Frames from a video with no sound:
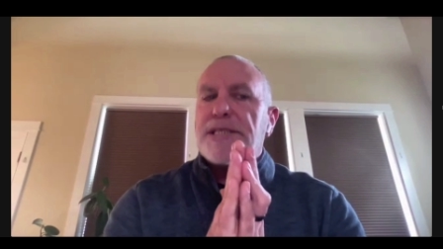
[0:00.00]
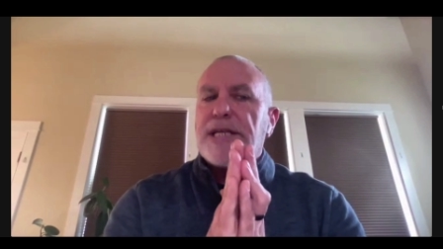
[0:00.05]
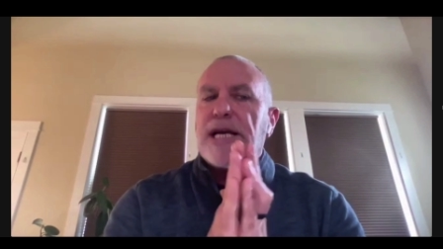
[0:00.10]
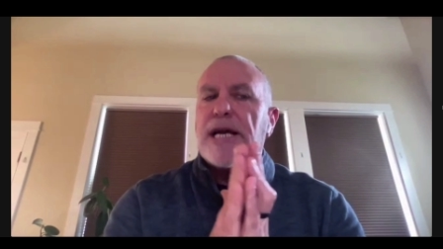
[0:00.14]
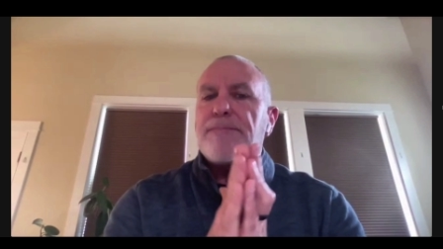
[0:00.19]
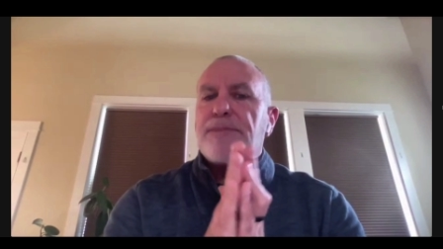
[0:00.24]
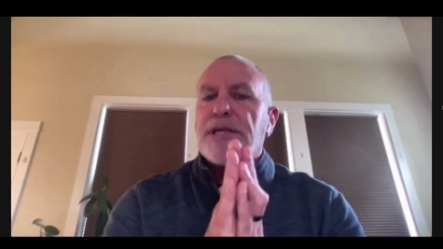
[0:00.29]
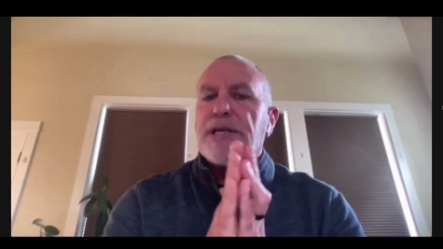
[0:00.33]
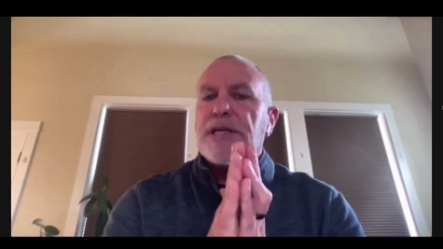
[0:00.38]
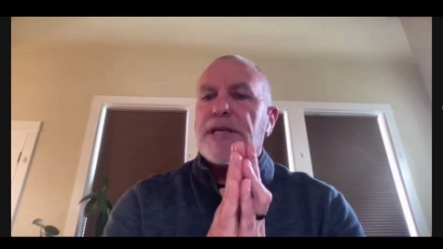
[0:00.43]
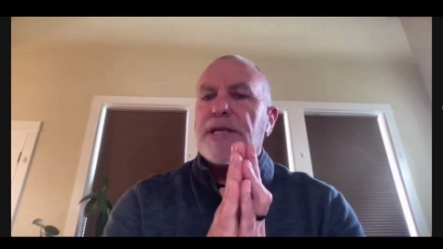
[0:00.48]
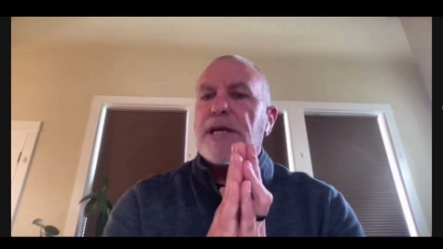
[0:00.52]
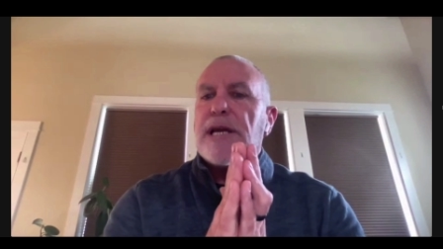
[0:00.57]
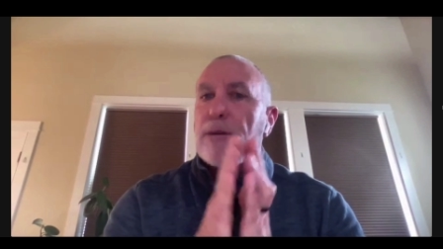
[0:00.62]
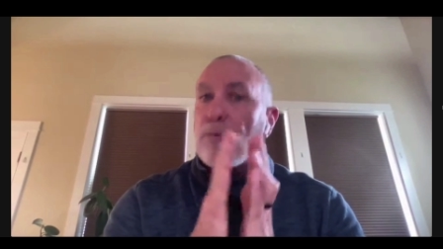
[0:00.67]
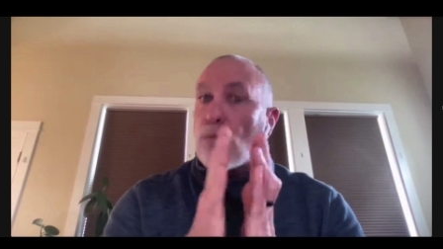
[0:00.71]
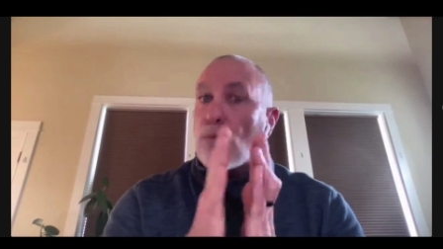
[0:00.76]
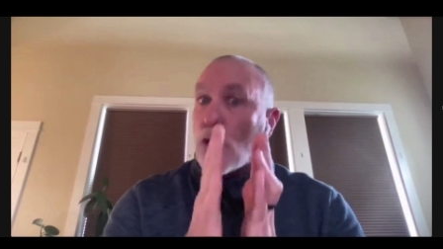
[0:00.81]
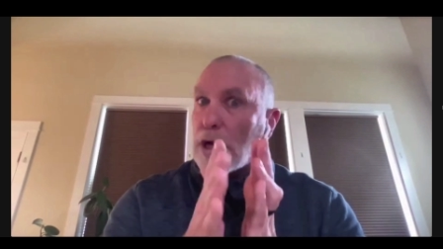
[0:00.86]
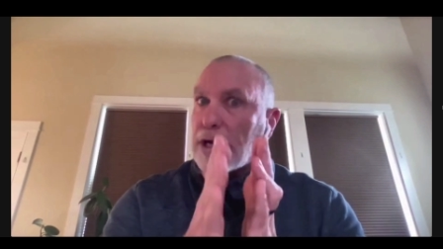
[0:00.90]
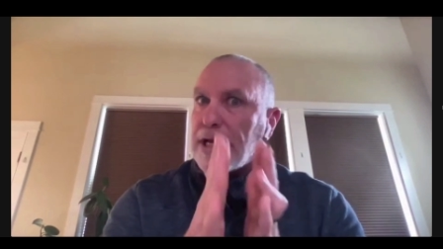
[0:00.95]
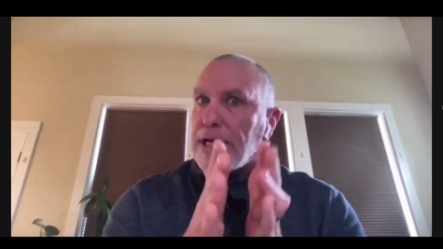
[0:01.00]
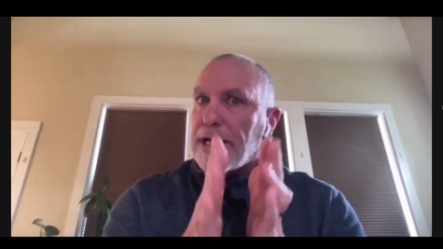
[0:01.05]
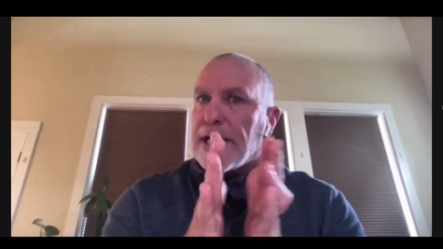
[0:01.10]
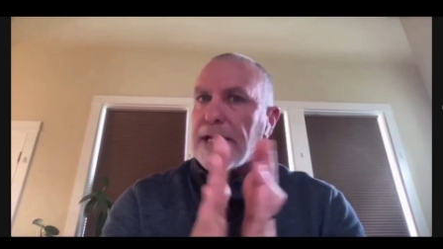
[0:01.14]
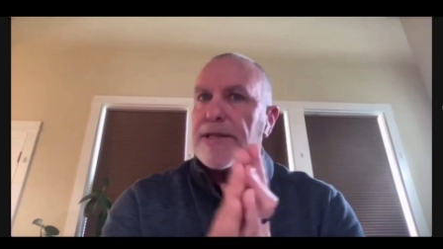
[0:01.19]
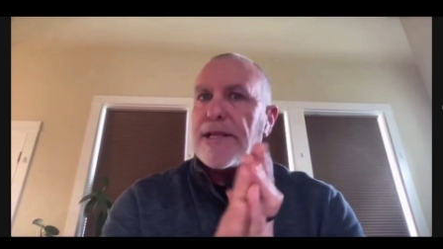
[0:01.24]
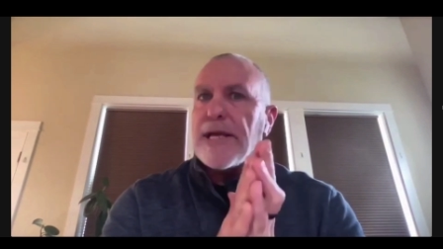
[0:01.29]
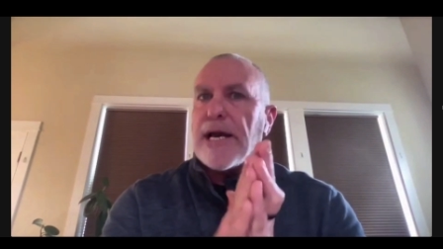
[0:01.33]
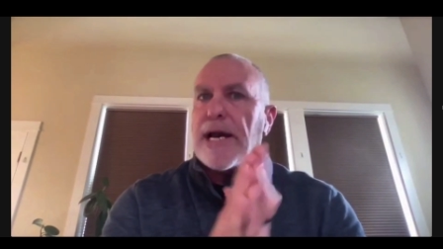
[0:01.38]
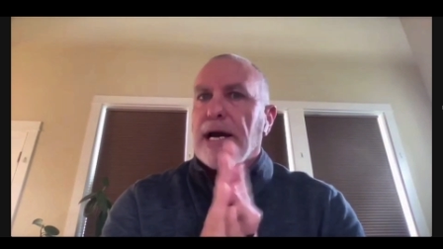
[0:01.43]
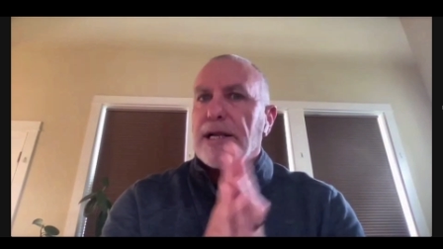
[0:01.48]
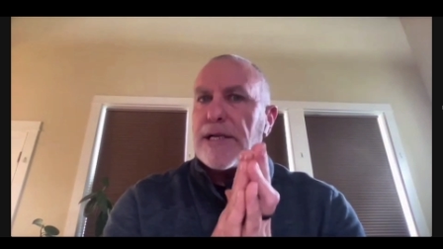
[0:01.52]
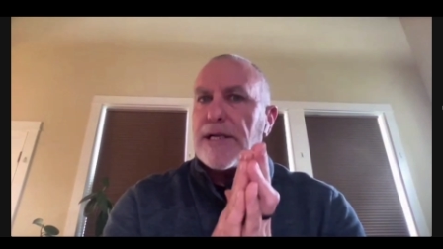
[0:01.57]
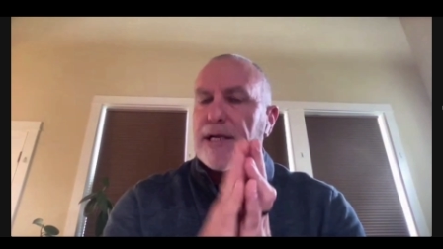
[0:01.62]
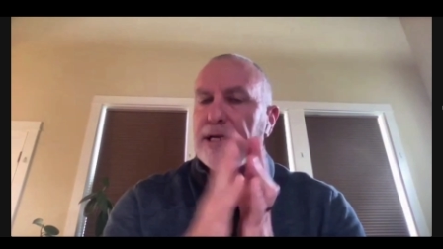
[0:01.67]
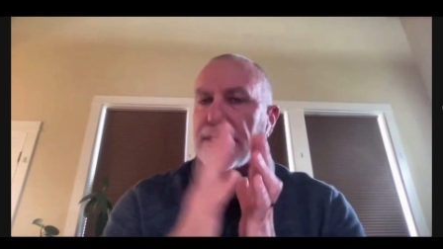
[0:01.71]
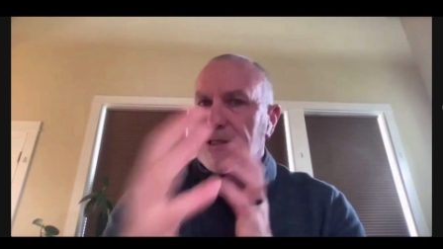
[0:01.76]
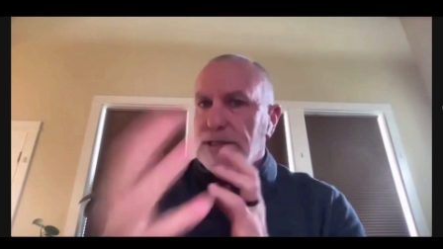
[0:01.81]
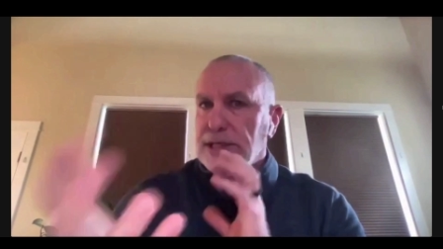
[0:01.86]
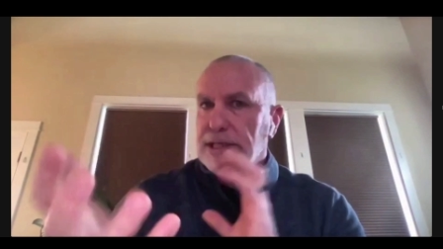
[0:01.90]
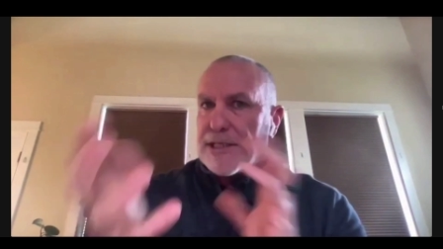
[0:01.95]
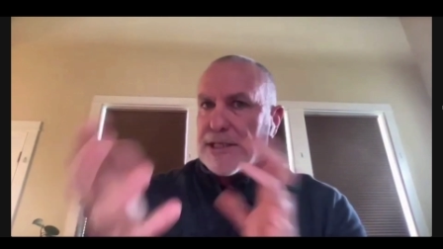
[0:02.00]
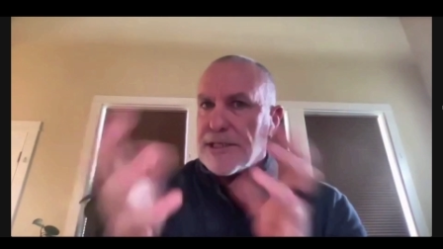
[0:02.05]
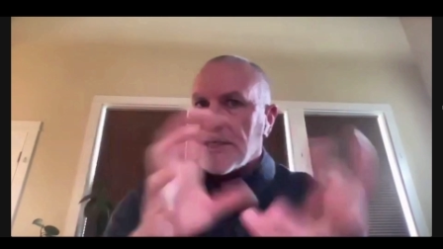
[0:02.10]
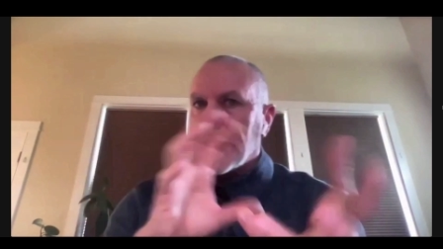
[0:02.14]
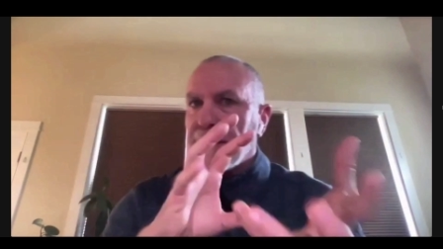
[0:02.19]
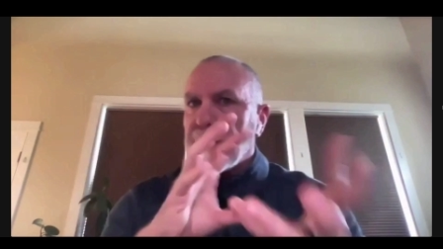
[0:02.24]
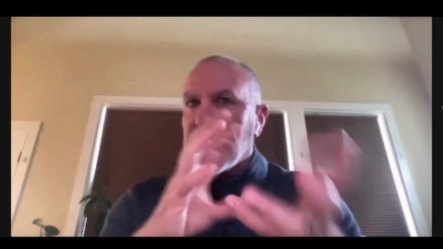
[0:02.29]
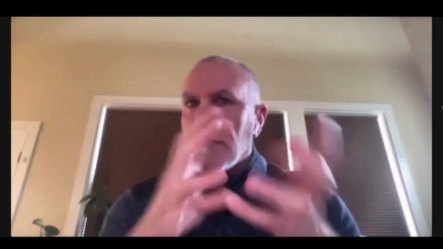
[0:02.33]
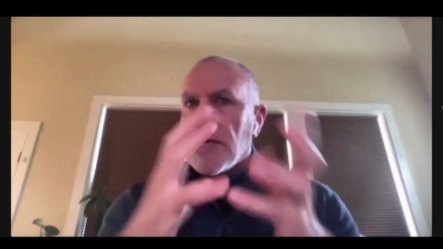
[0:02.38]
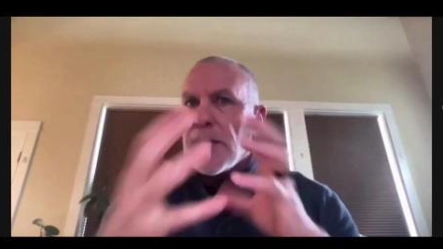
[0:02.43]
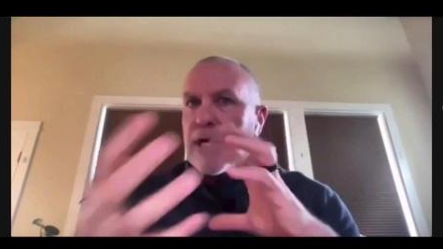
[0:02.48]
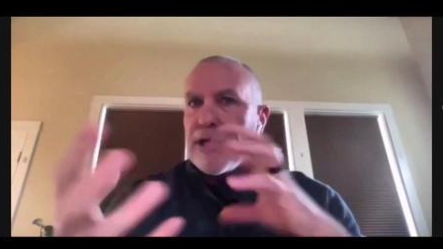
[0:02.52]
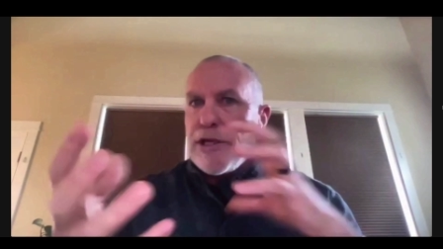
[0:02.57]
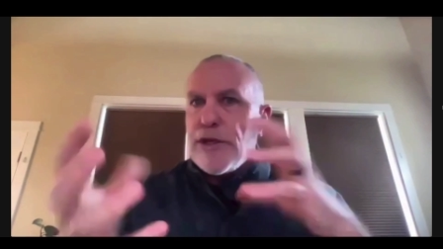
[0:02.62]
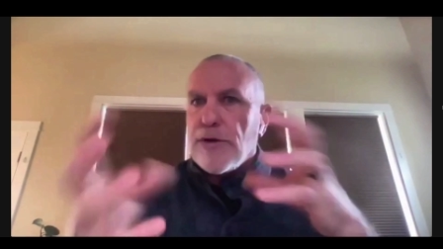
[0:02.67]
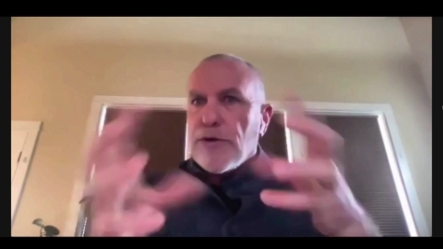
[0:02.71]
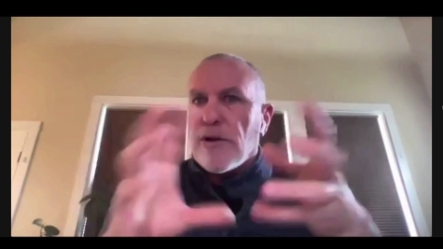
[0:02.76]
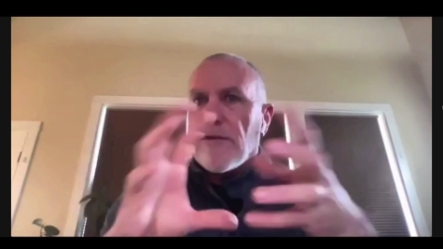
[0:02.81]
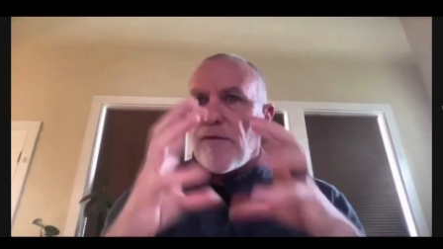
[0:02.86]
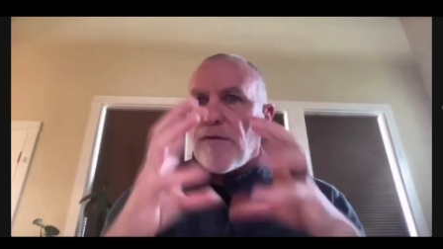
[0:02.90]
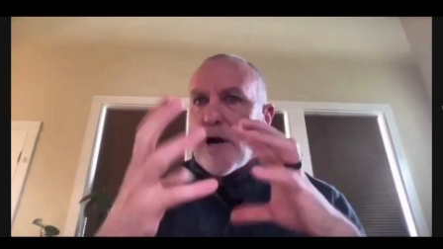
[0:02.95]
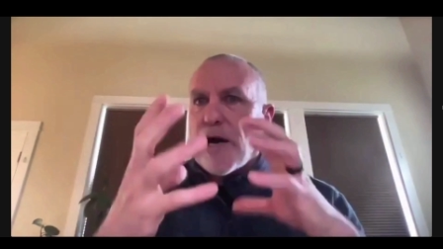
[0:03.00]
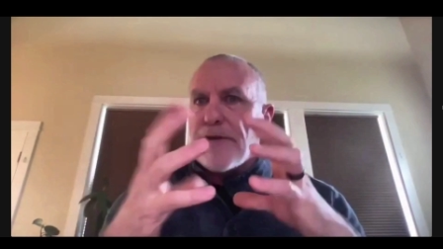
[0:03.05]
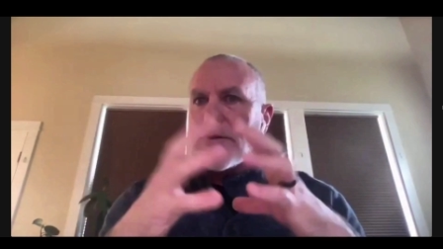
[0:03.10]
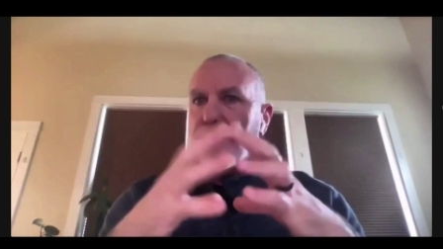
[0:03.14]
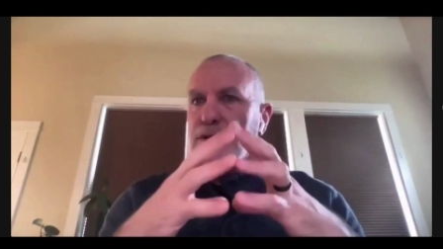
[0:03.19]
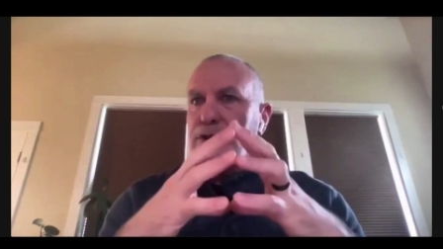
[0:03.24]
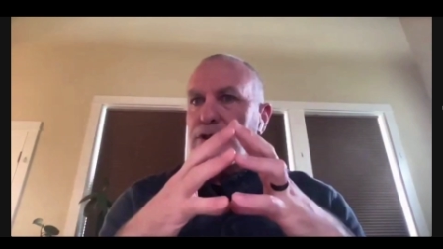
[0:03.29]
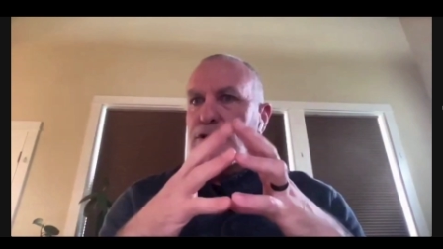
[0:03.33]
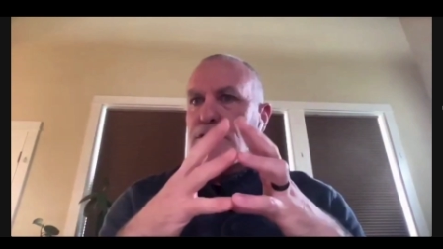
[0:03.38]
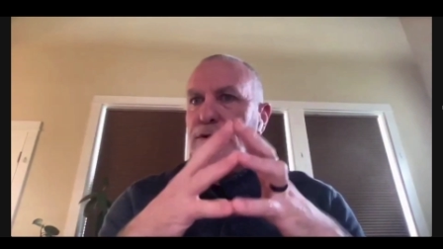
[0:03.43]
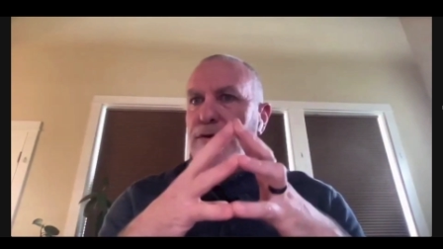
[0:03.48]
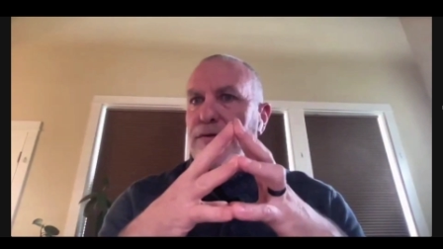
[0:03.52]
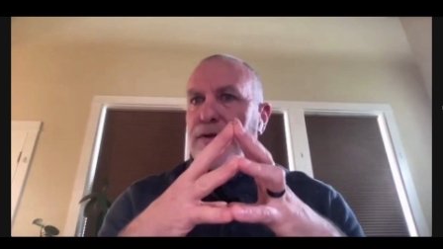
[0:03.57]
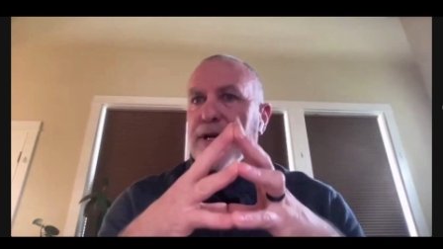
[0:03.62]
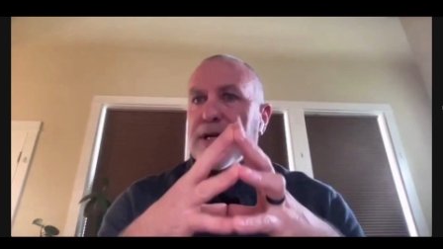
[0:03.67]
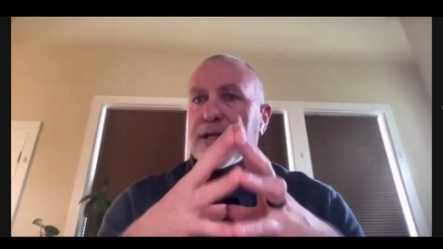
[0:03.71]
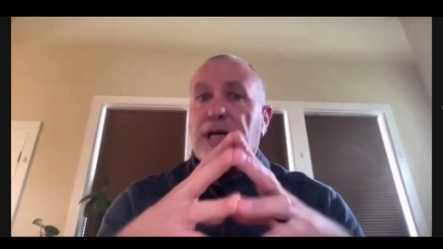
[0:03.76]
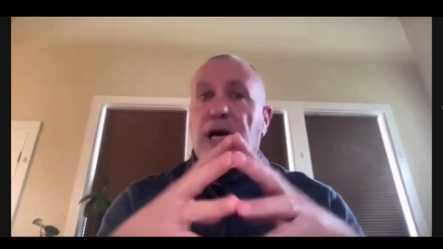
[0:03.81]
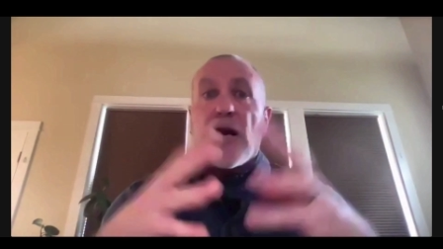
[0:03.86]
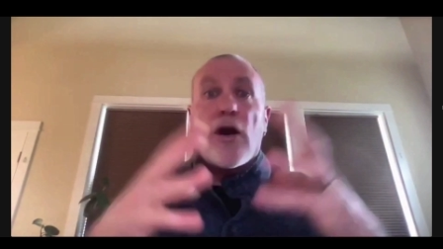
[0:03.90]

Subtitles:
attempting and working in that to unify those two things.